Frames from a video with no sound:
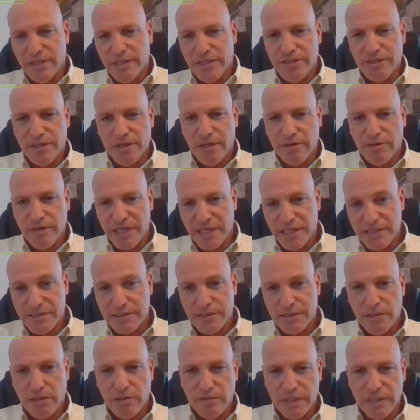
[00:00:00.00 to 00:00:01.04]
you know,
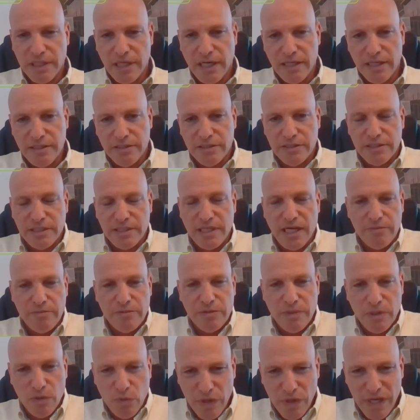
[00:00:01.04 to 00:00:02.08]
NSO and other cyber,
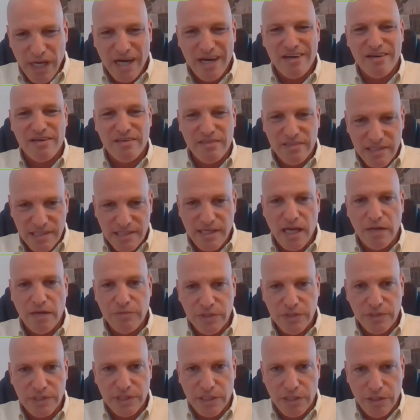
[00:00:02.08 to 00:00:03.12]
but we are
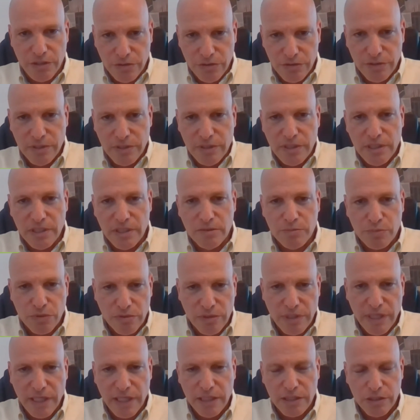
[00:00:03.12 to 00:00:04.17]
cyber security and
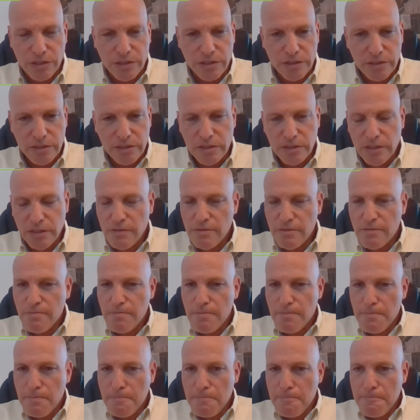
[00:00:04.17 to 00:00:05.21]
protection
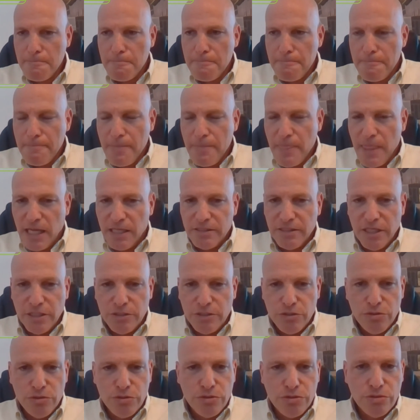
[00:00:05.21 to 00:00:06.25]

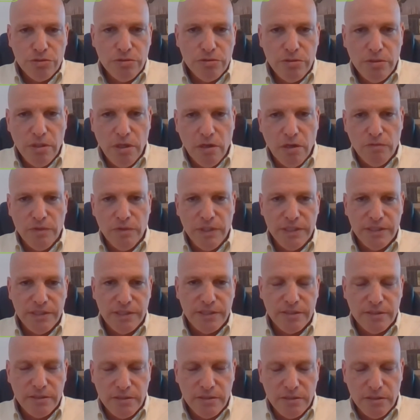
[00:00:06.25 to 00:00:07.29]
that you should
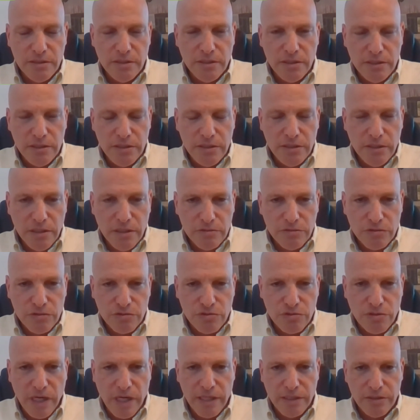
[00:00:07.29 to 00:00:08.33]
always you know,
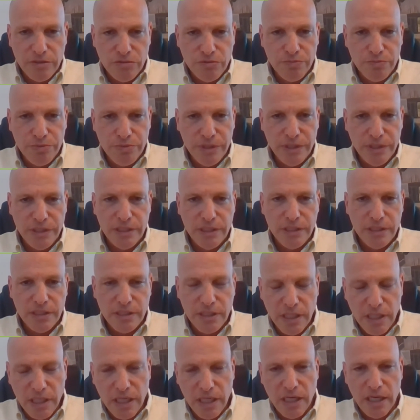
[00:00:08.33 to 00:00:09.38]
try to
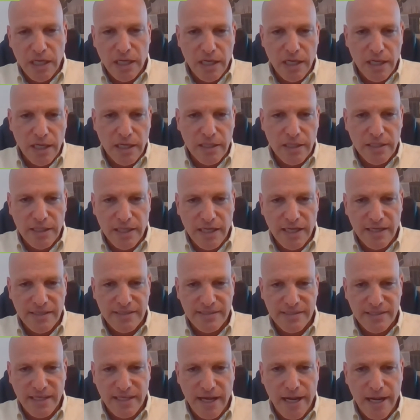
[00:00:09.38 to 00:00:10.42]
be uh, a
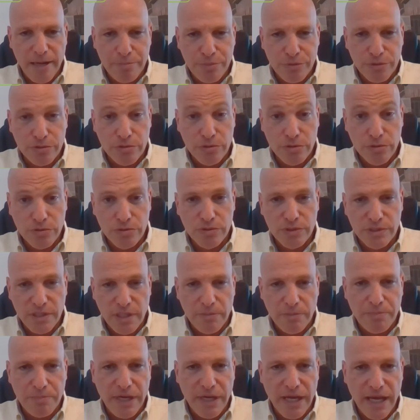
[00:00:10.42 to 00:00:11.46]
step or two
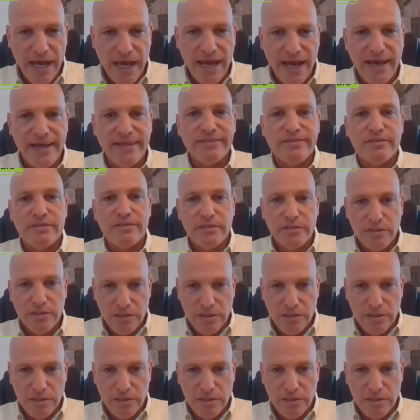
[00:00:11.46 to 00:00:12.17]
step ahead